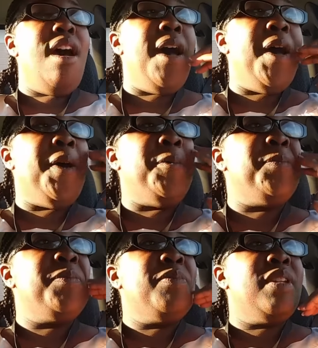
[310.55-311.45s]

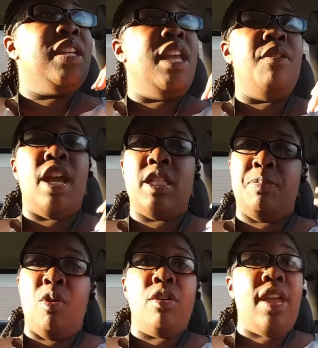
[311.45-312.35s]
Um, he
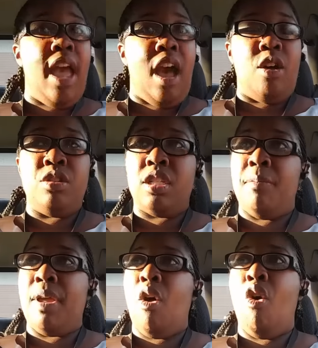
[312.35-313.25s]
explored the house.
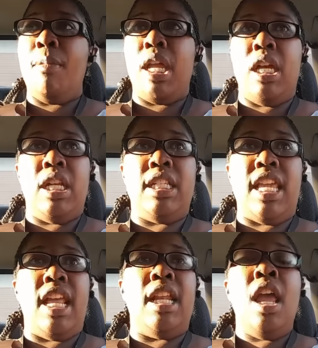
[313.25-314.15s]
I'm like, oh my goodness.
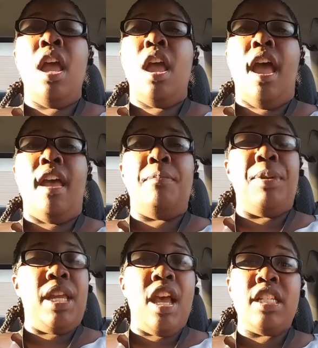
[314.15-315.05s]
And
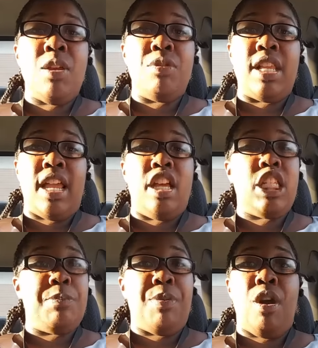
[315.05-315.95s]
because it was like a
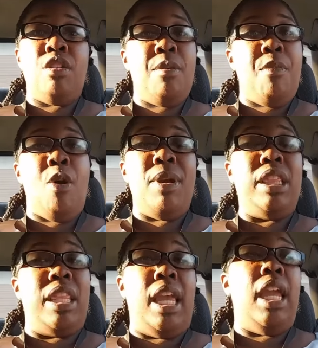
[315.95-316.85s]
spur of the
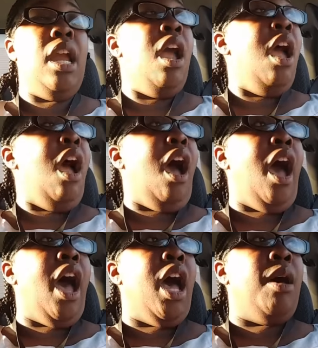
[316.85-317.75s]
moment thing,
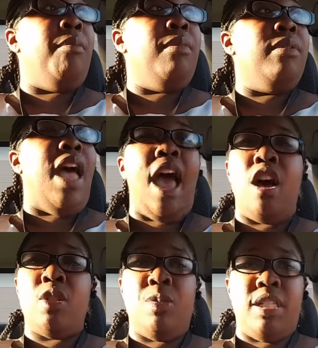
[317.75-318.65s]
um, the
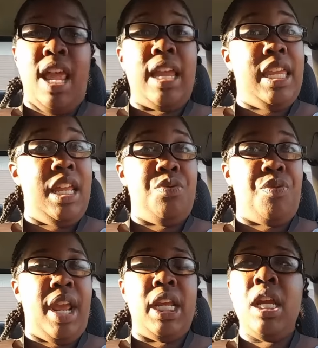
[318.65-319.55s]
house was not kitten
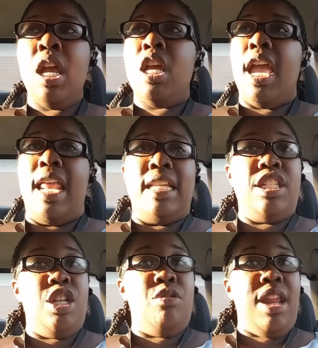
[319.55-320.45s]
ready and it's
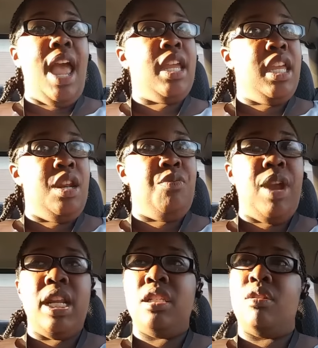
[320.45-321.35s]
still not kitten
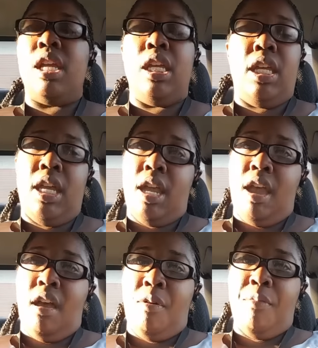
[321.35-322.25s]
ready. So
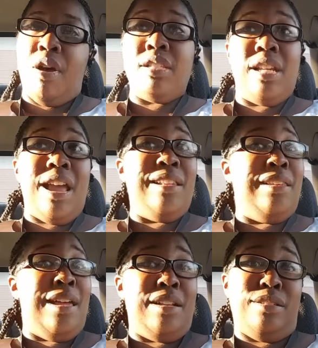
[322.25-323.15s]
yeah, boss lady got a
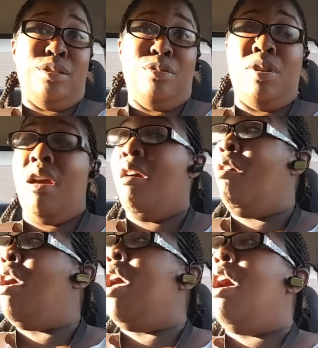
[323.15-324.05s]
lot to do,
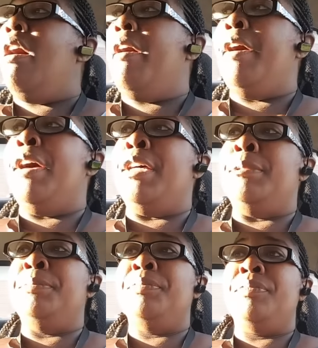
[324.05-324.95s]
y'all.
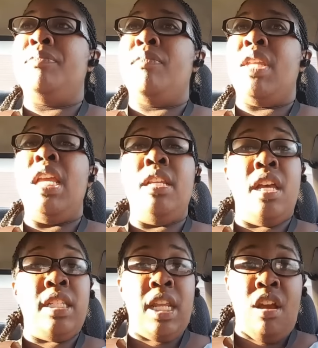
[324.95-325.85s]
Um, he
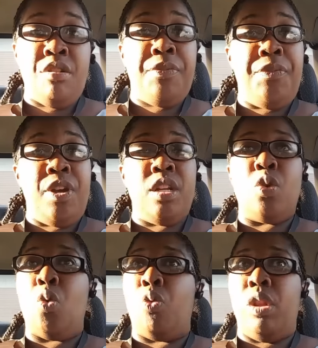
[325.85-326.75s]
does get underfoot
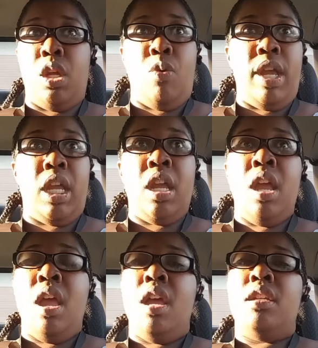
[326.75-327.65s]
really quick.
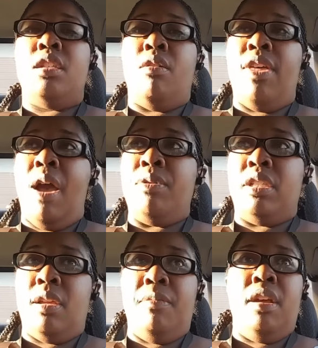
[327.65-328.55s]
So that
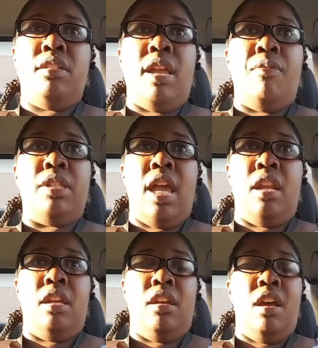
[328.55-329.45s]
was something else that was
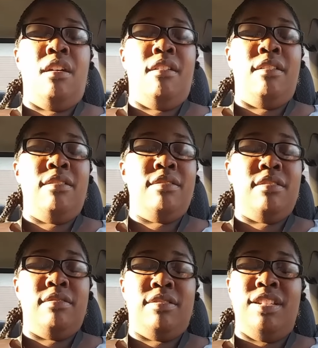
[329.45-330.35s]
kind of,
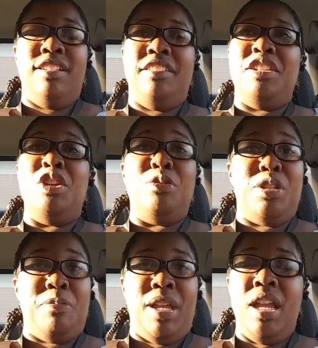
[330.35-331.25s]
uh, new
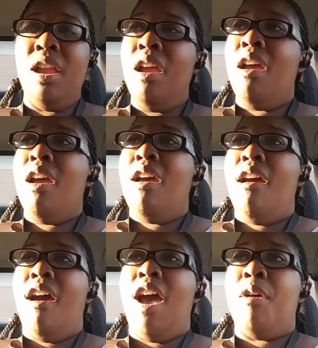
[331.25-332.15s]
to me.
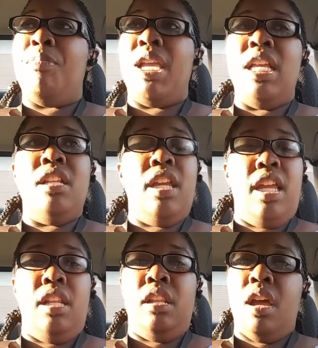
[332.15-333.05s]
Um, but he,
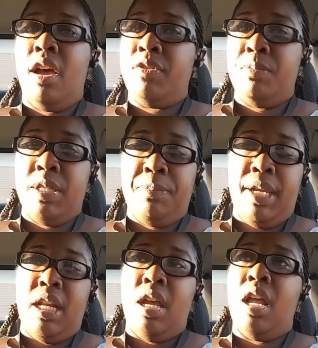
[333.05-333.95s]
he loves Miss
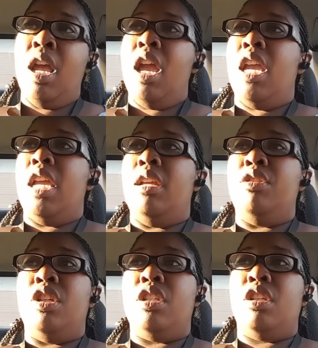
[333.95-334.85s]
Peanut. He
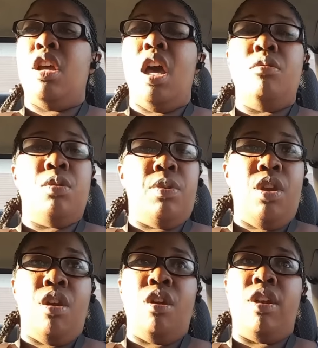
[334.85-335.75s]
just cuddles with
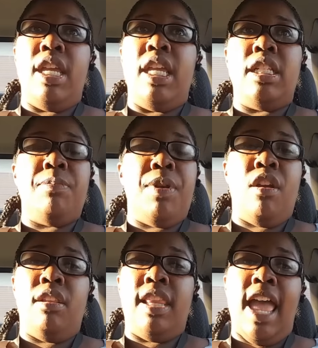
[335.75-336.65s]
her. He gets up in
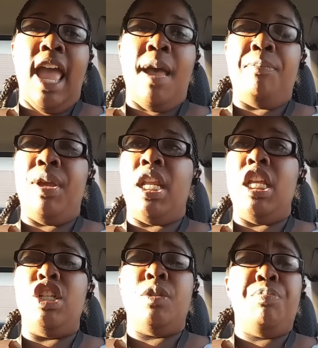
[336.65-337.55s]
her lap and
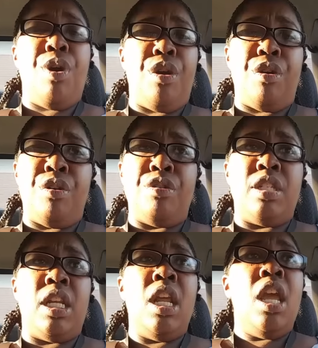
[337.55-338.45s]
he just
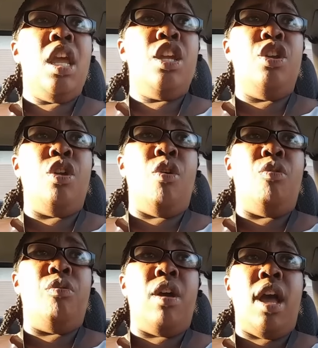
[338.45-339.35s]
purrs and, you
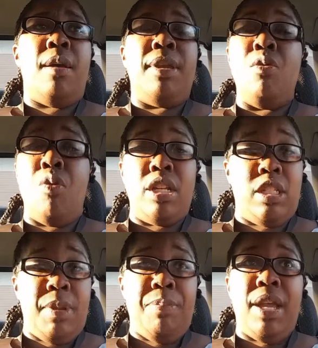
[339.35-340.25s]
know, um, he wants
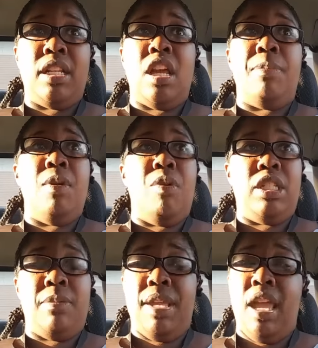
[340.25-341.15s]
to be picked up. He
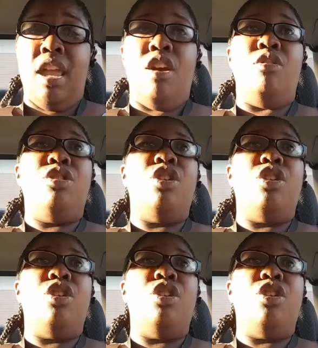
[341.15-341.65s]
wants to be held.